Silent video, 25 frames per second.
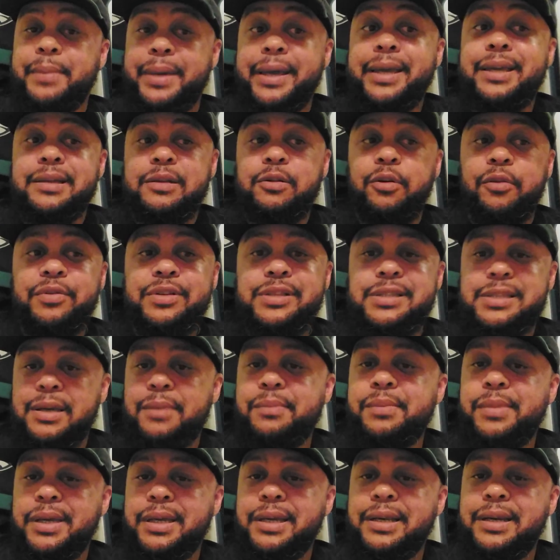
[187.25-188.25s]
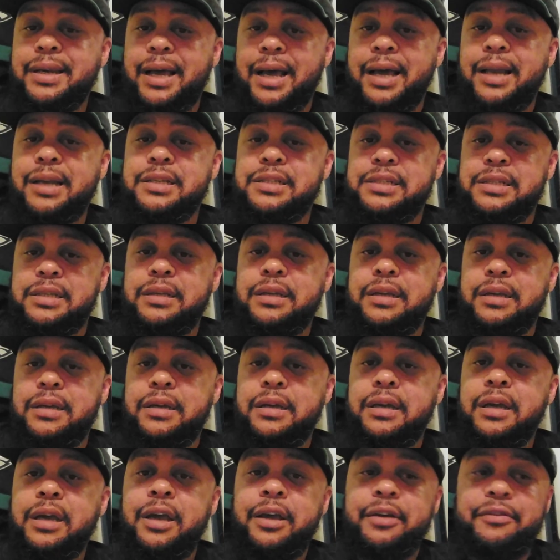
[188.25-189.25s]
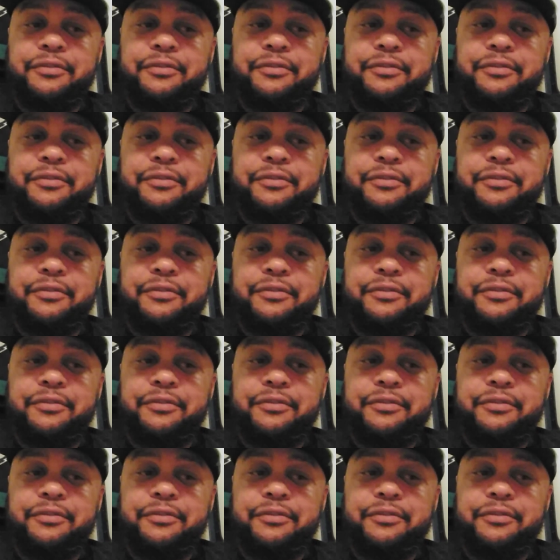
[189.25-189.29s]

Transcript: Making over $10 million a year.